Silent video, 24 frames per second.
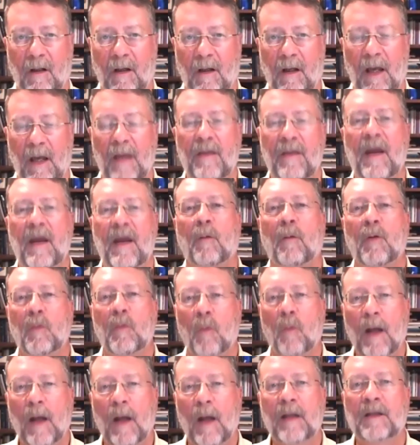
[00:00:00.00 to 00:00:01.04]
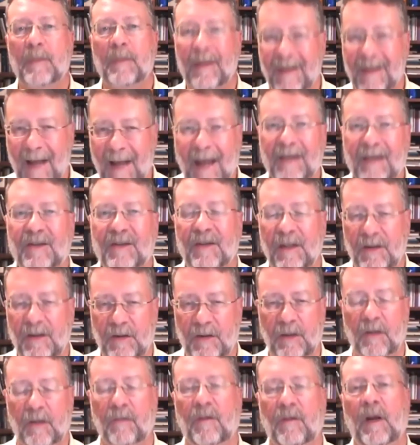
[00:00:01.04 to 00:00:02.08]
And there we want it to be nice and easy
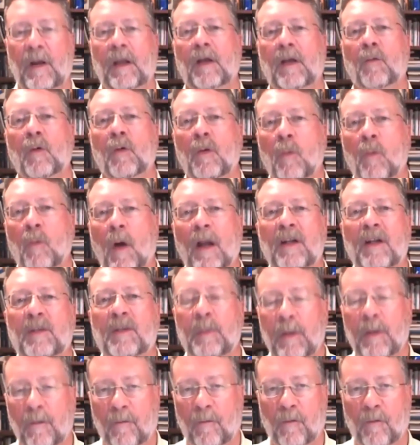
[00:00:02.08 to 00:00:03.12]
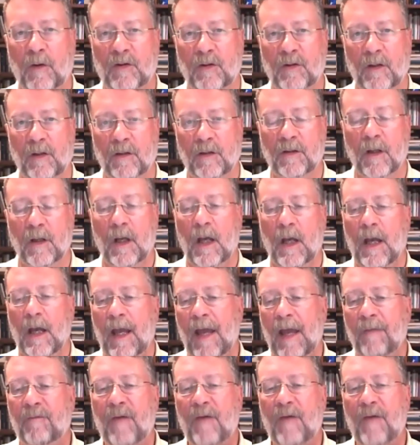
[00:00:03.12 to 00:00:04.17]
and convenient. We want it to be frictionless.
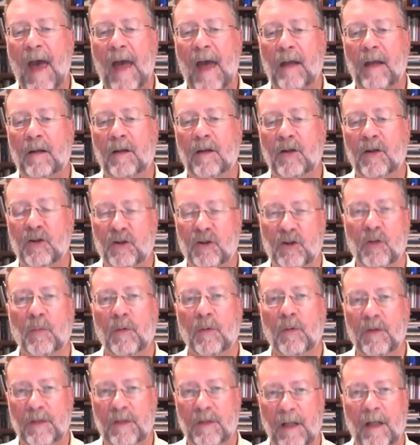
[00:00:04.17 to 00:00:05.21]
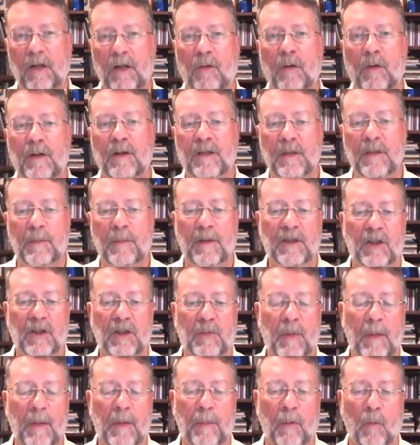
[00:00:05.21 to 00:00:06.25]
In fact, consumers and increasingly business
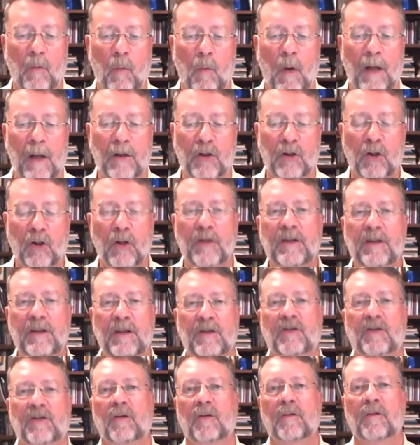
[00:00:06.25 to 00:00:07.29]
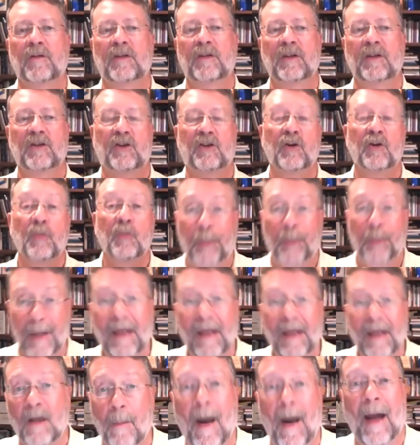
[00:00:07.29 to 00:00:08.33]
people want goods and services to be
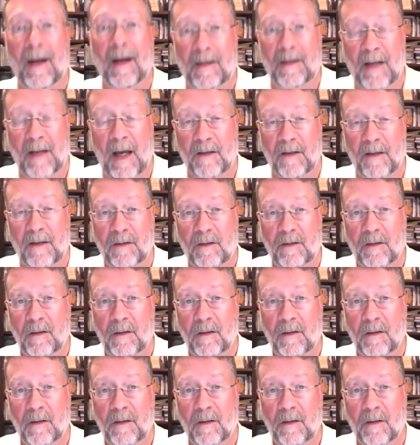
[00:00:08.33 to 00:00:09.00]
commoditized,